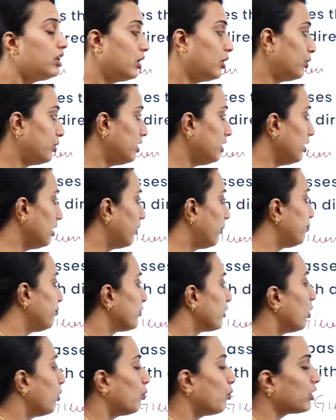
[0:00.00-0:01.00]
Now here,
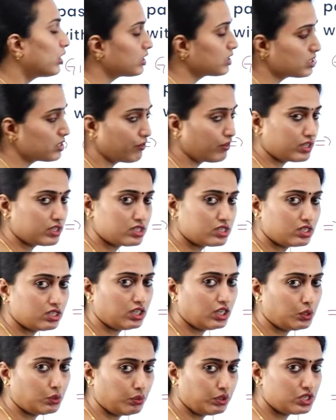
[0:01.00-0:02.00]
what is the vector
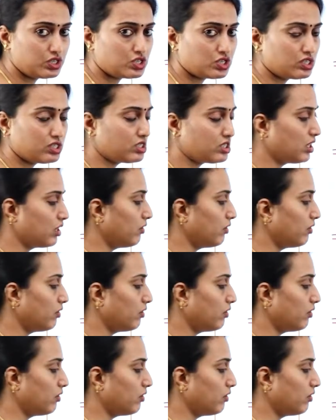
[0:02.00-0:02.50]
equation is